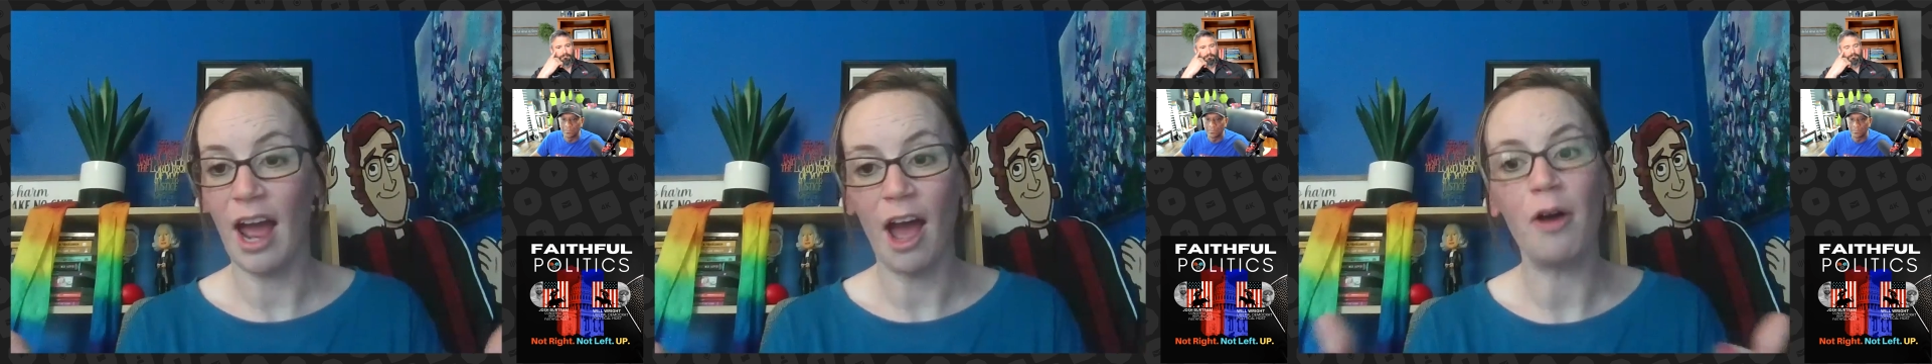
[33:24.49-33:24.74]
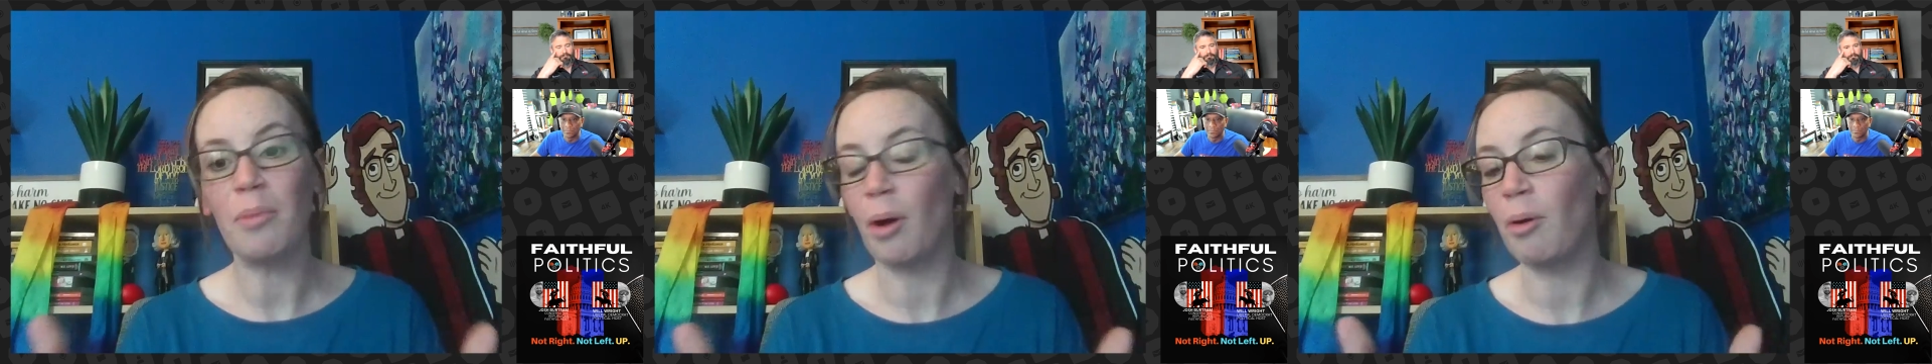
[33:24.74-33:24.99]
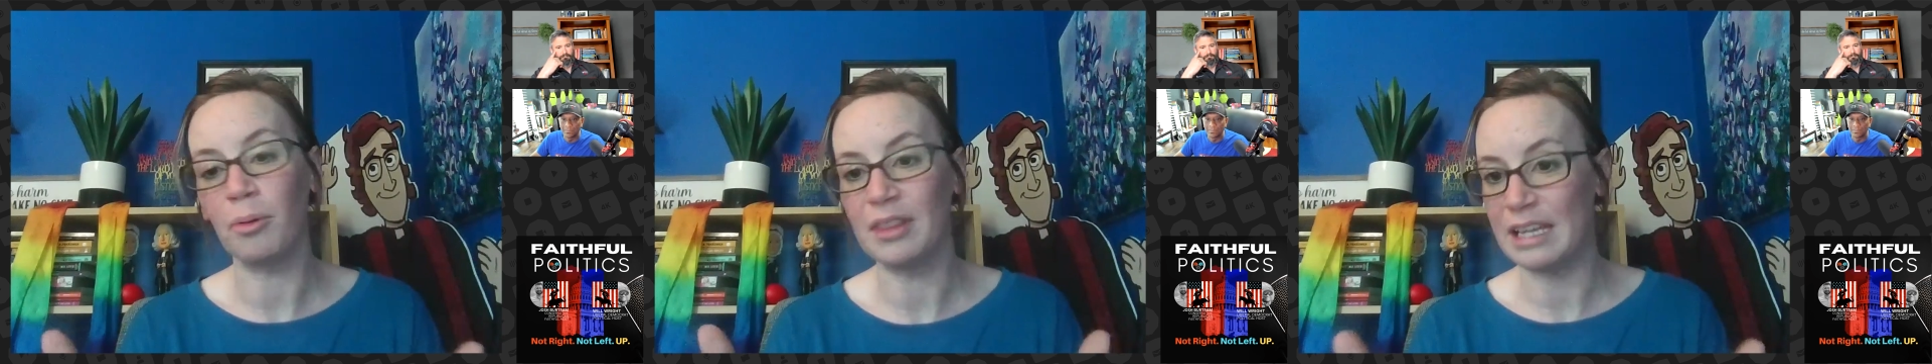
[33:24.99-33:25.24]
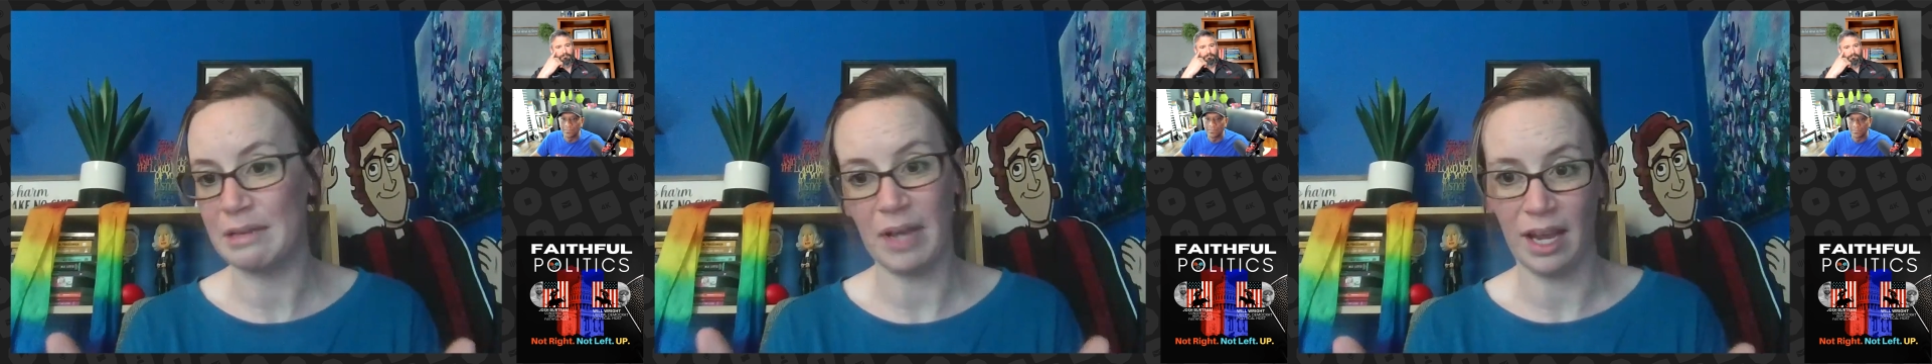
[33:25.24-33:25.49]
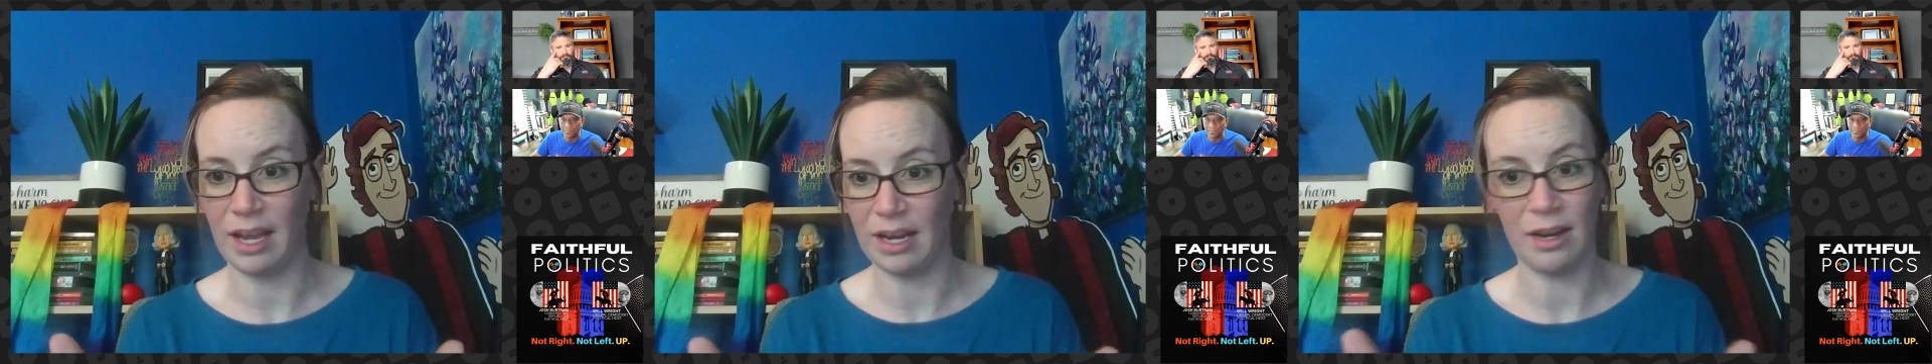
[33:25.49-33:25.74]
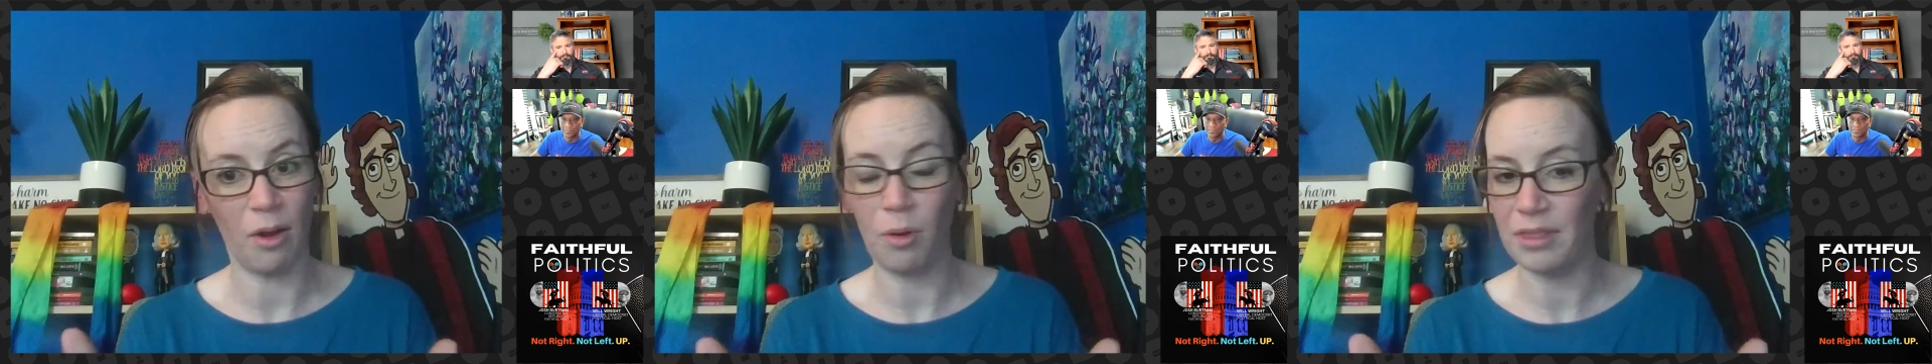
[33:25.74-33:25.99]
help hold them in
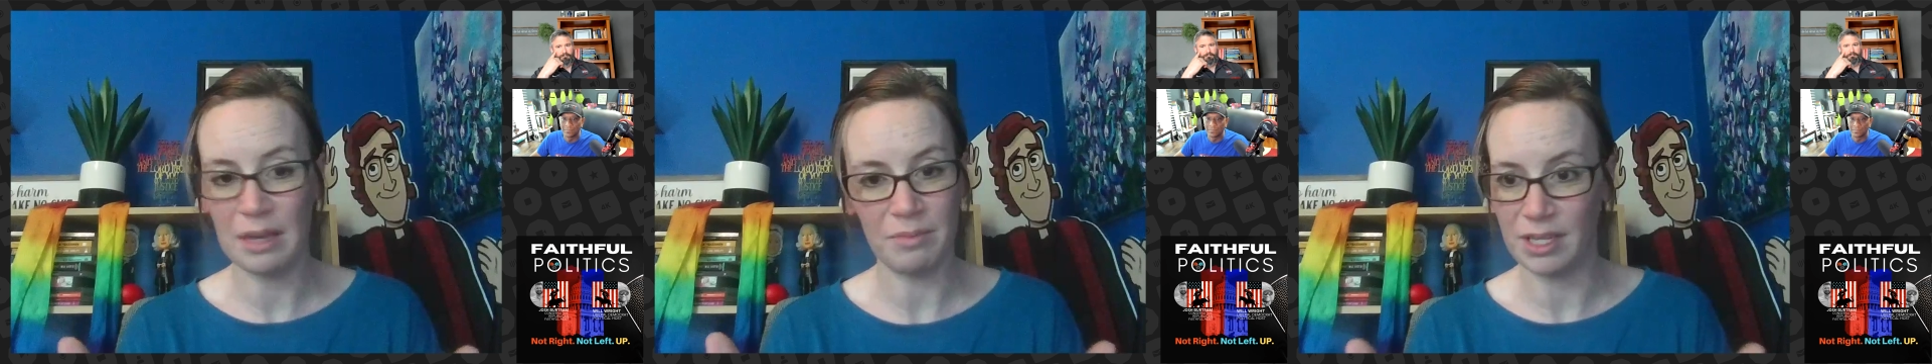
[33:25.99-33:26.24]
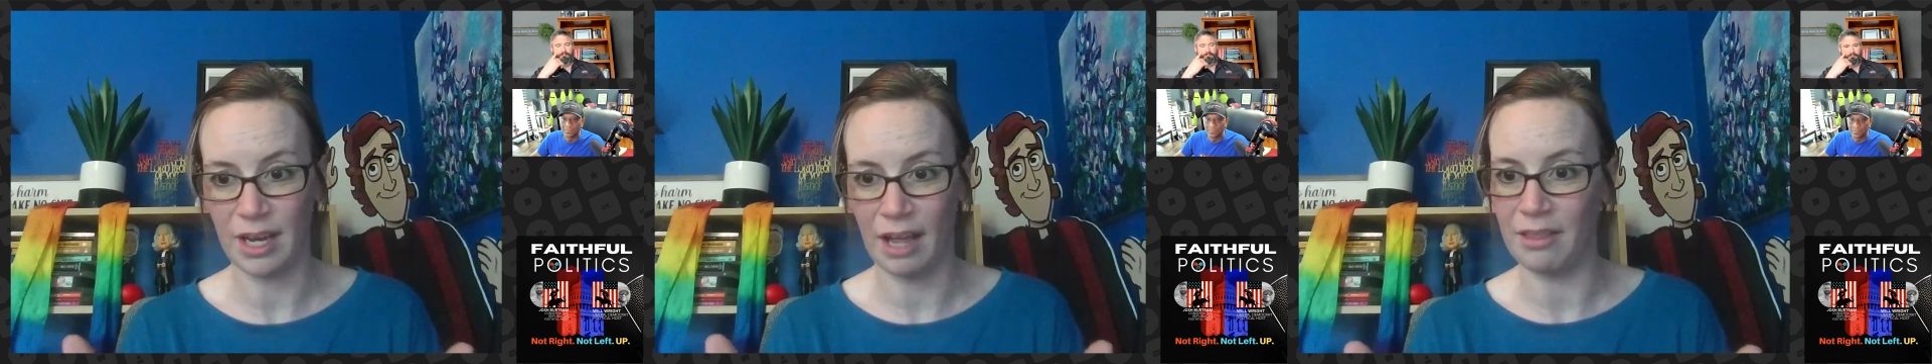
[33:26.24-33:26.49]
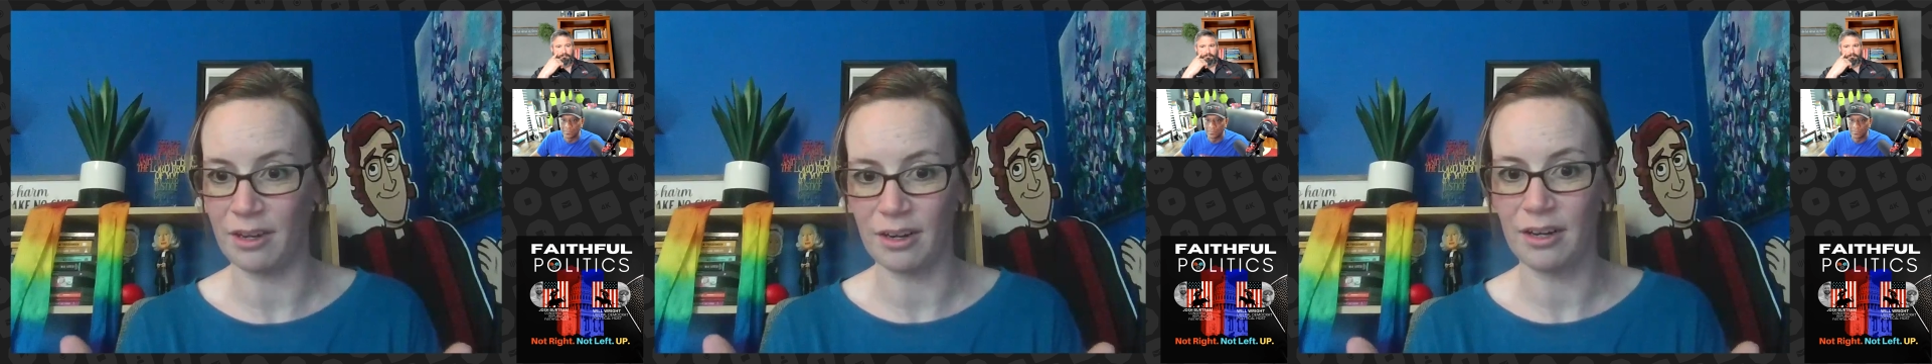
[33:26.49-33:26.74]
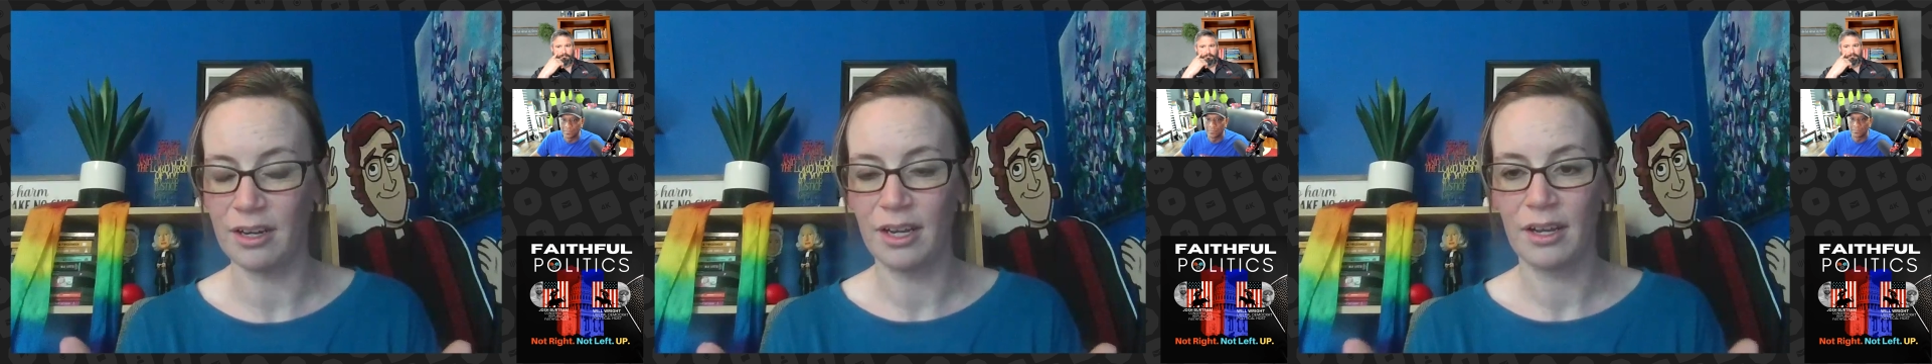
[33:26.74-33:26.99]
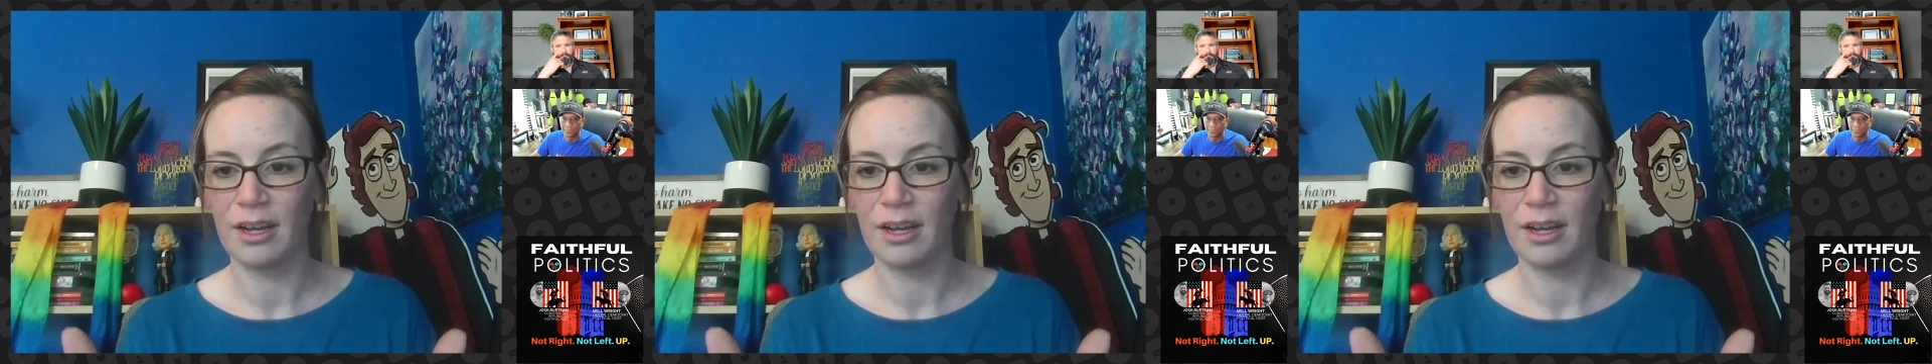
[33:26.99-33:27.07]
and hold them together,